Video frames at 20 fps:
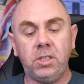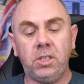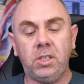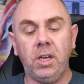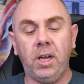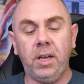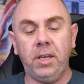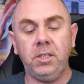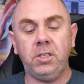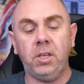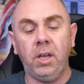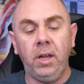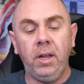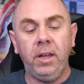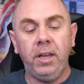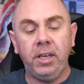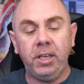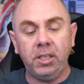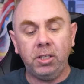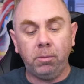does
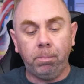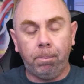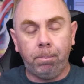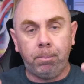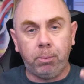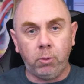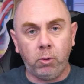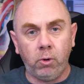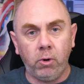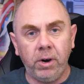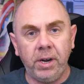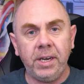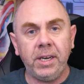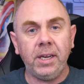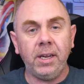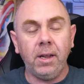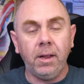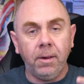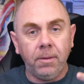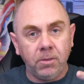is
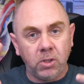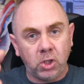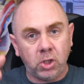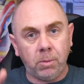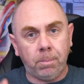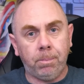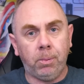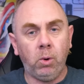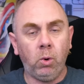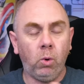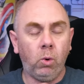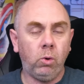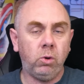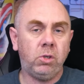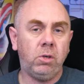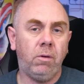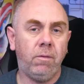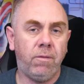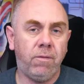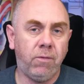bring
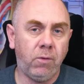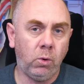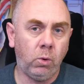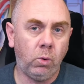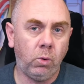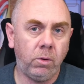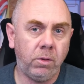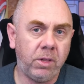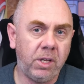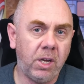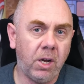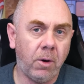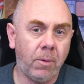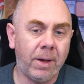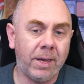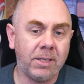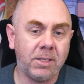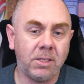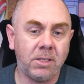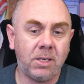support for the
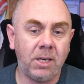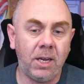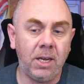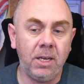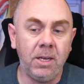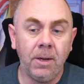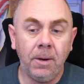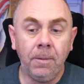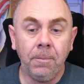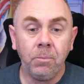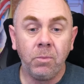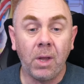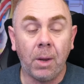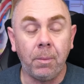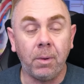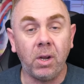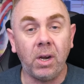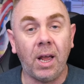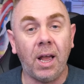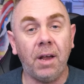OSD, and
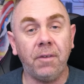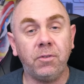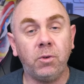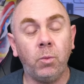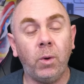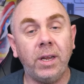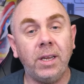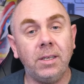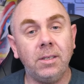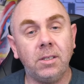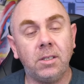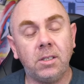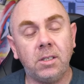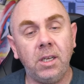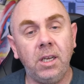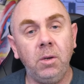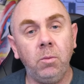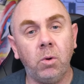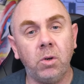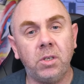we're going to have to wait and
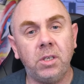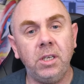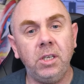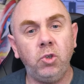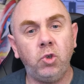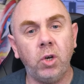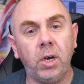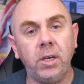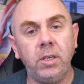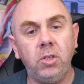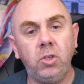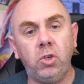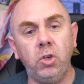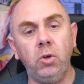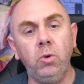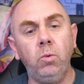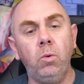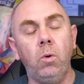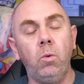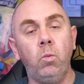see what DJI
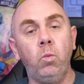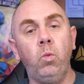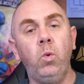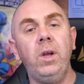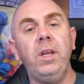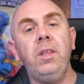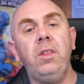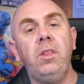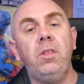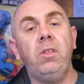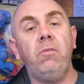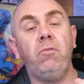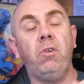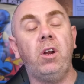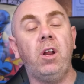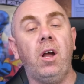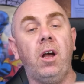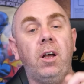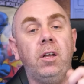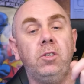do with
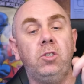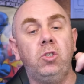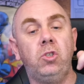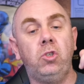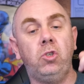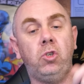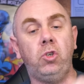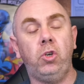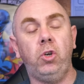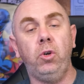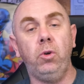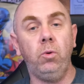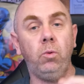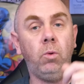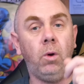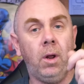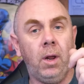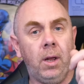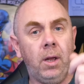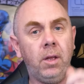regards
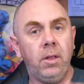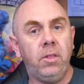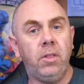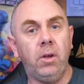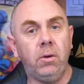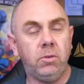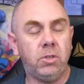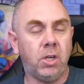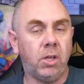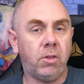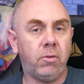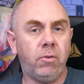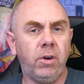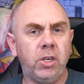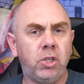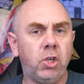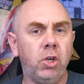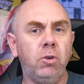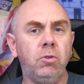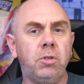to those other
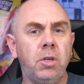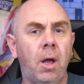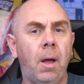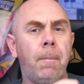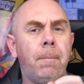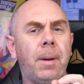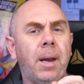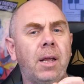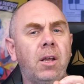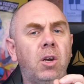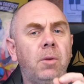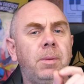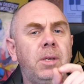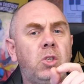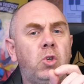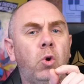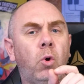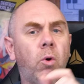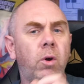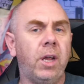issues, but I'm going to be
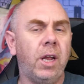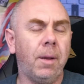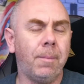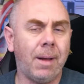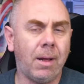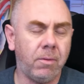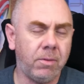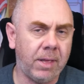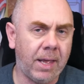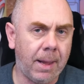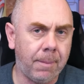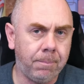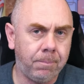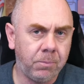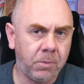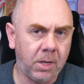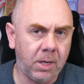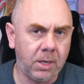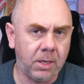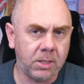talking about them
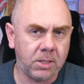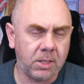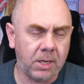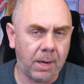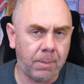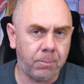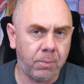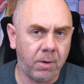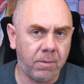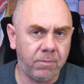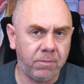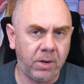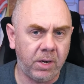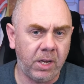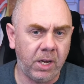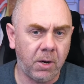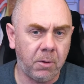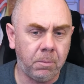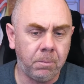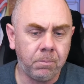in a separate
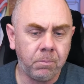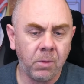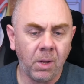video.